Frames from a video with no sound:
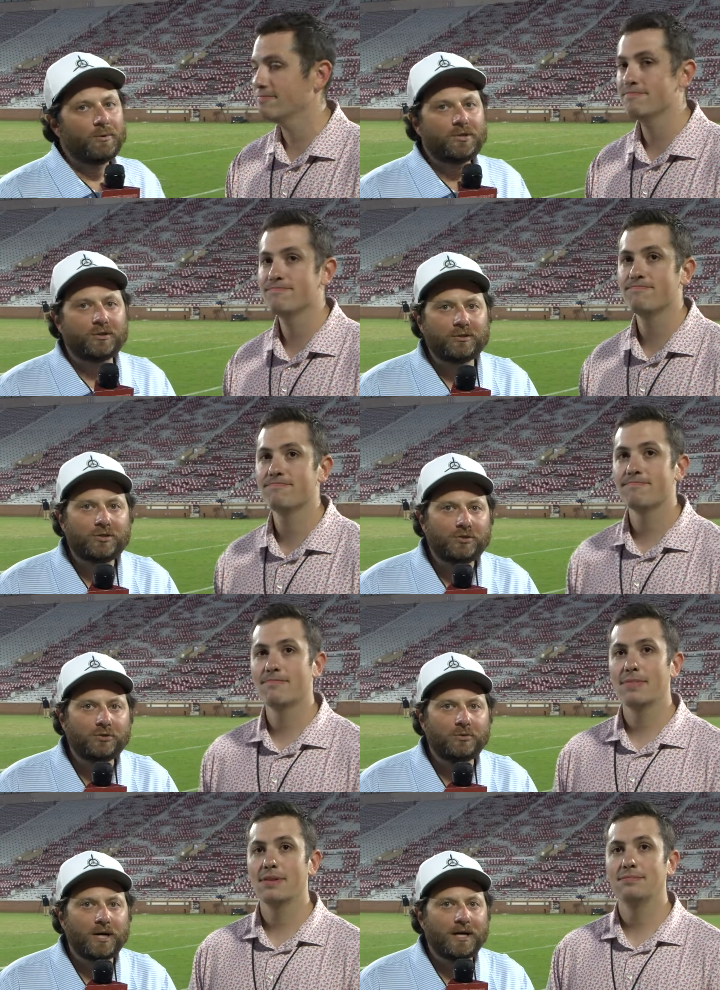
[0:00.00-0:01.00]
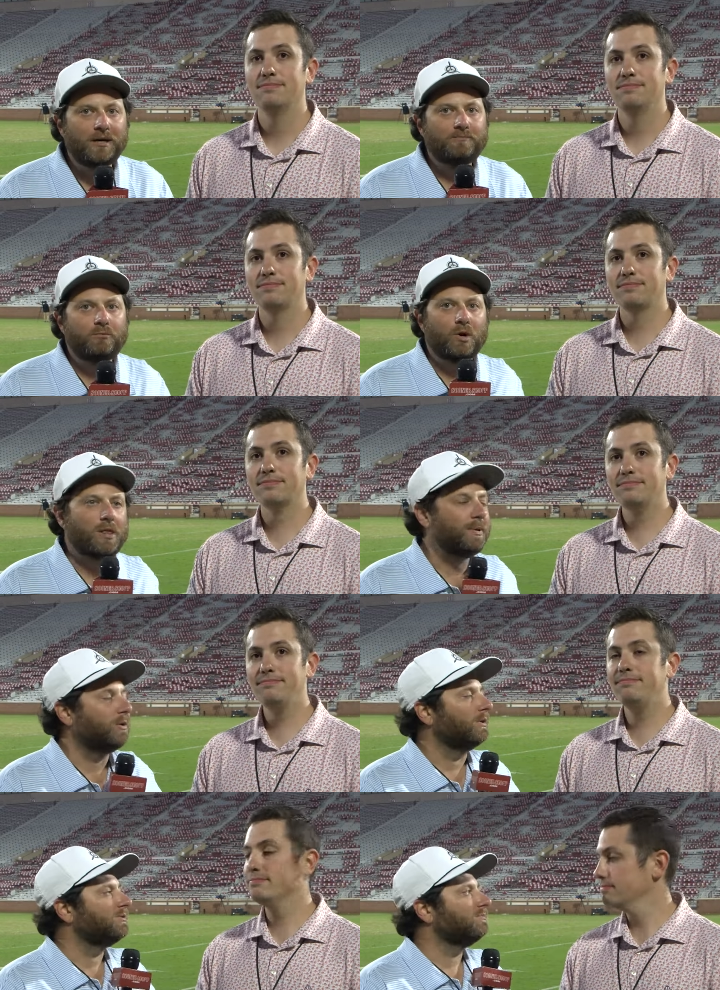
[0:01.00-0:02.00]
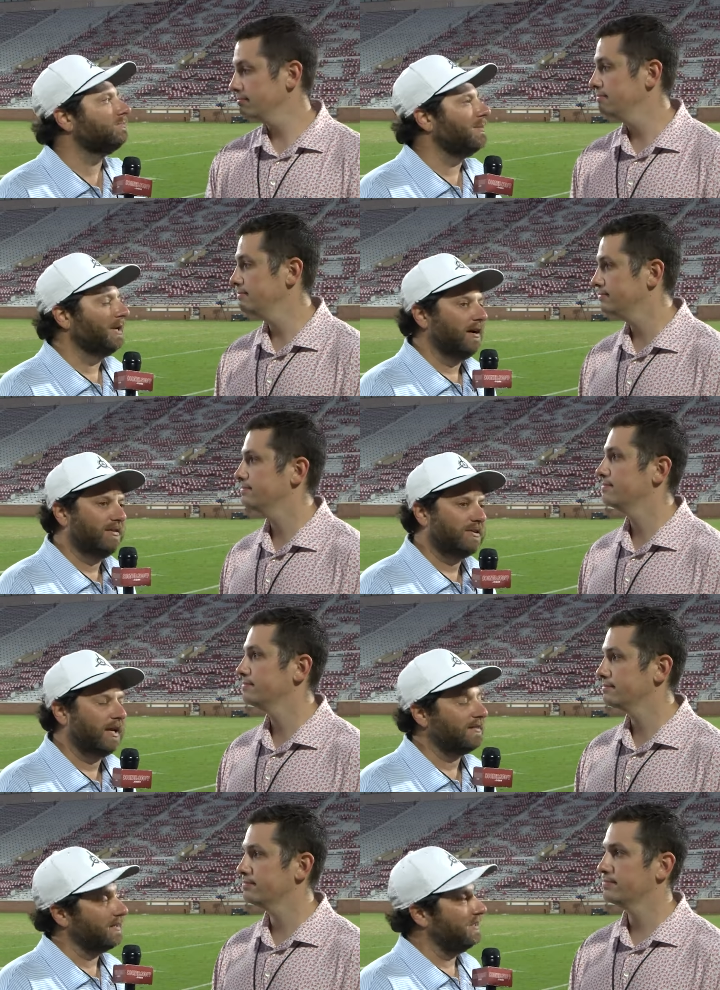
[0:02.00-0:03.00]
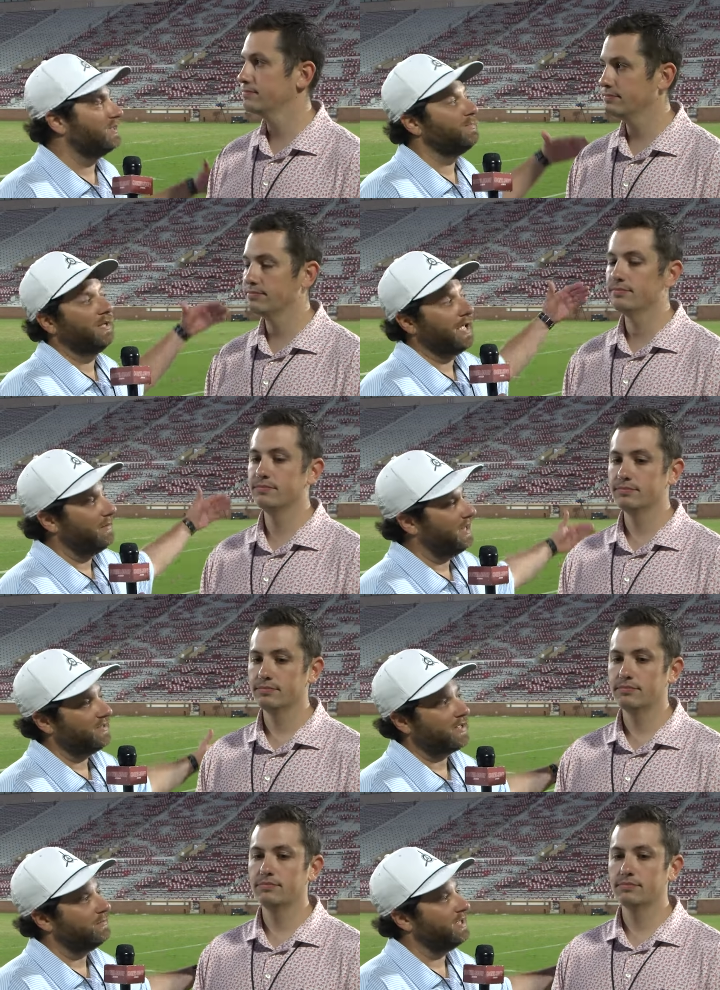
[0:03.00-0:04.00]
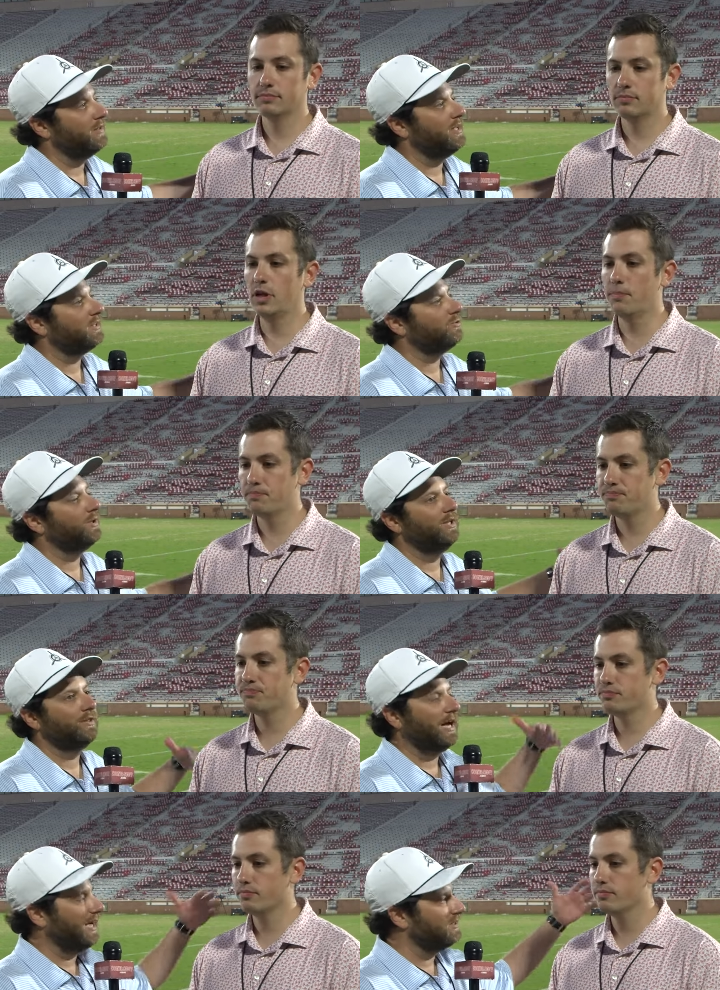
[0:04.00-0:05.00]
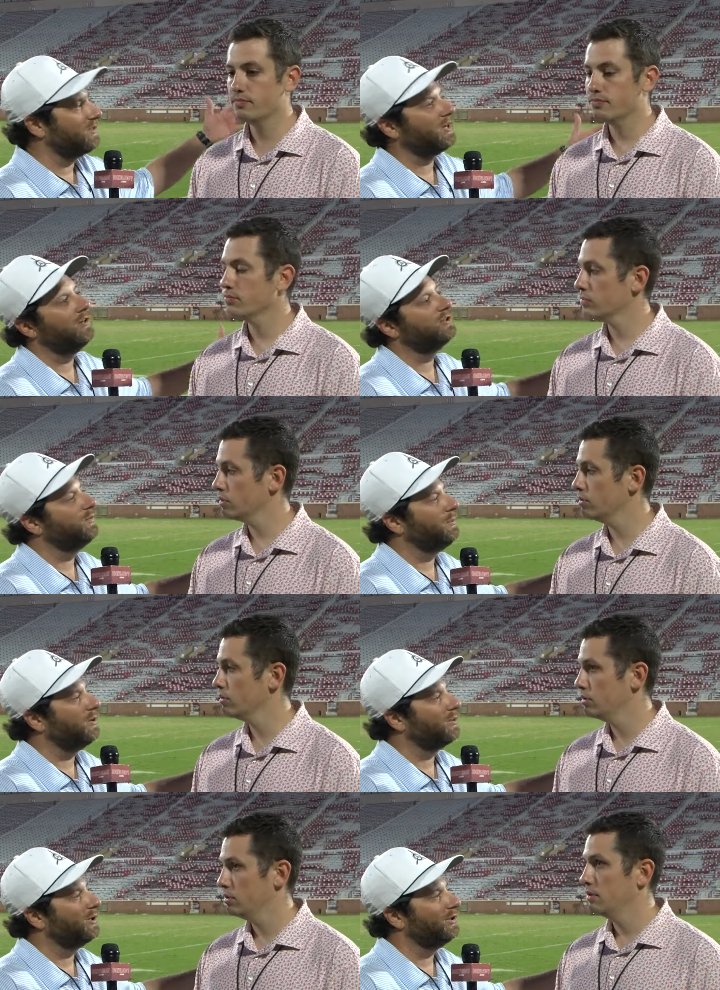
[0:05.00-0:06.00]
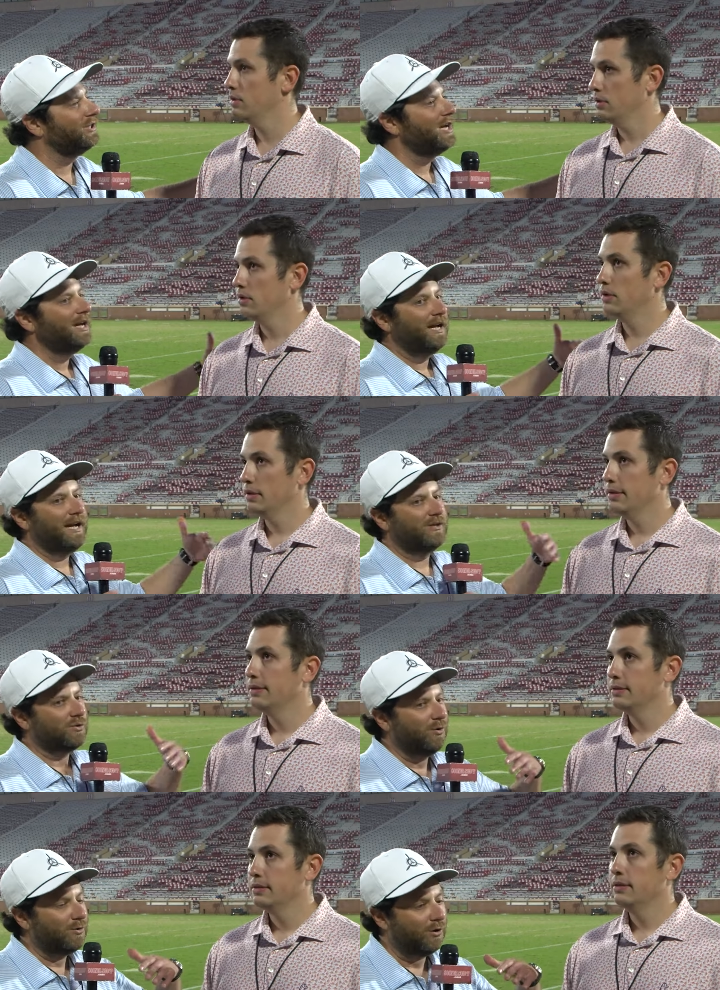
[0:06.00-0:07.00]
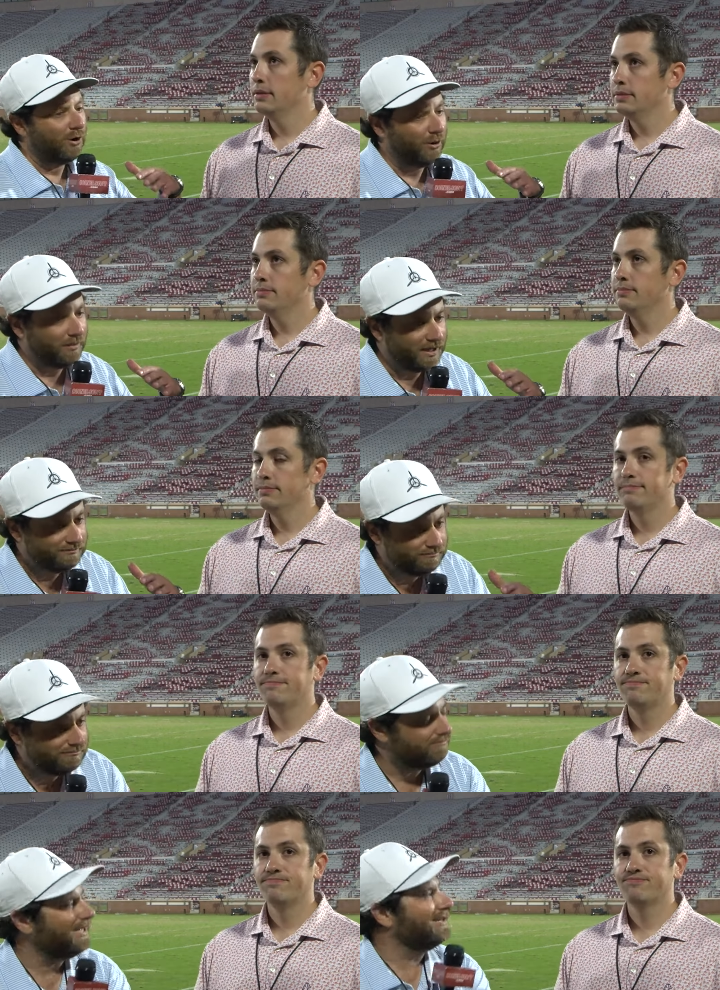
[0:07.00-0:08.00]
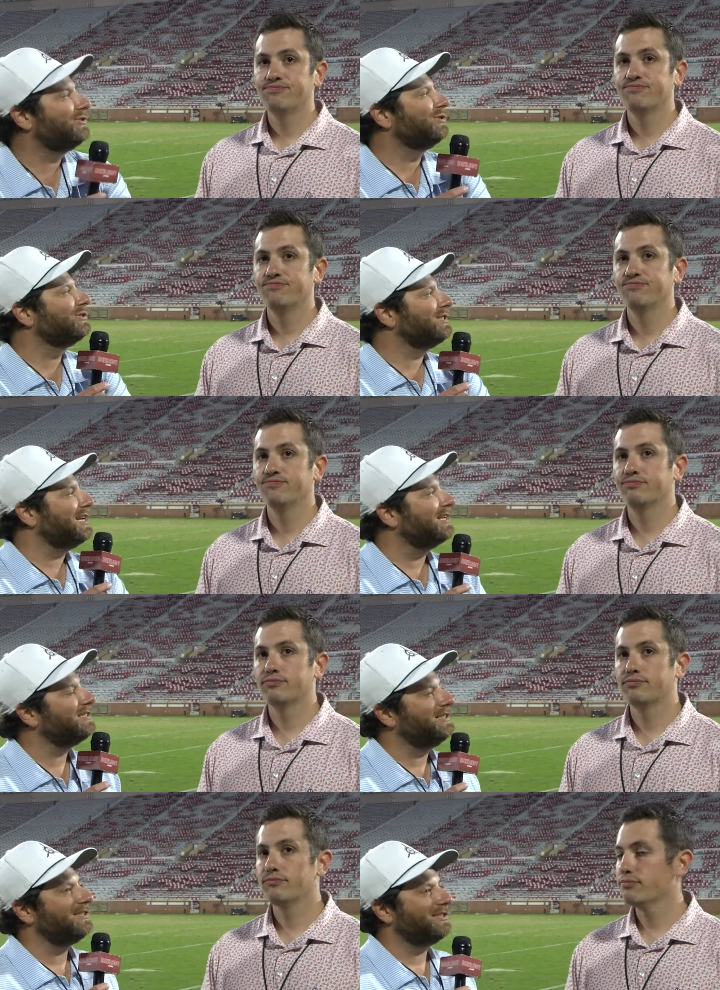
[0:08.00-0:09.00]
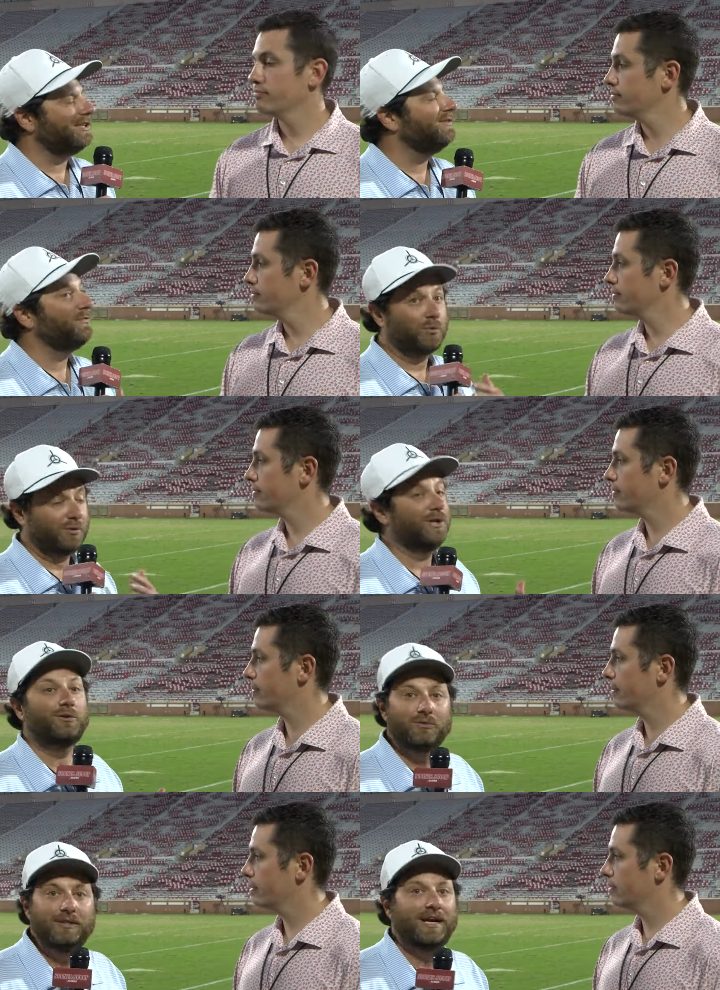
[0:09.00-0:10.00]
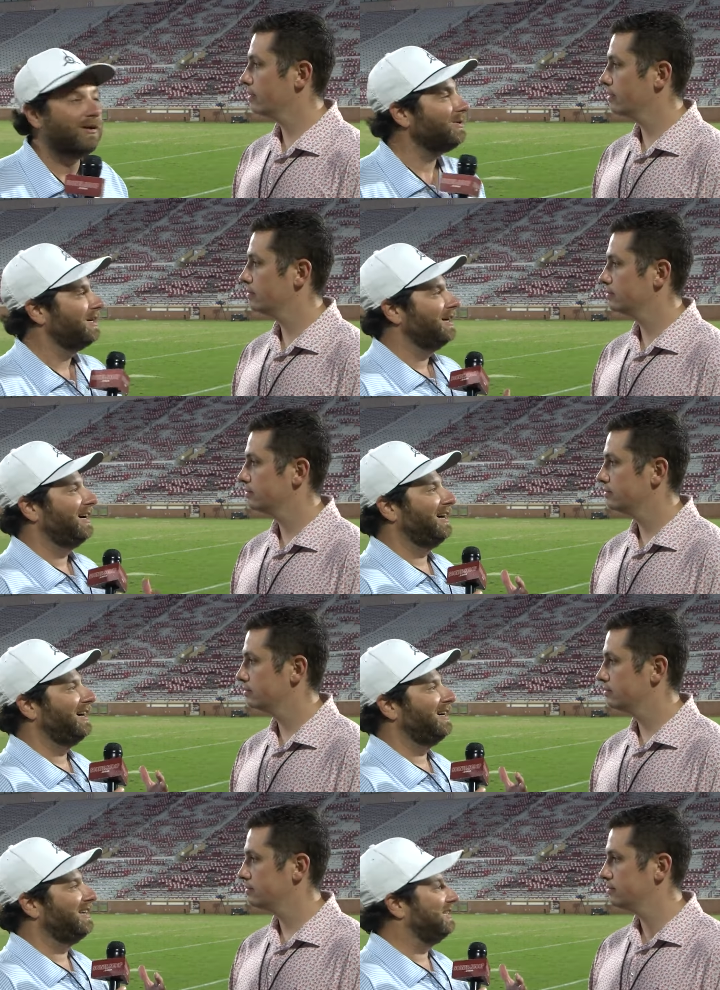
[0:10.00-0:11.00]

Speaker 1: we turn to uh, one of the big ones. I mean, obviously, I think ESPN Game Day is going to be here next yep. week. The eyes of the college football world as Oklahoma enters the SEC for real now. Uh,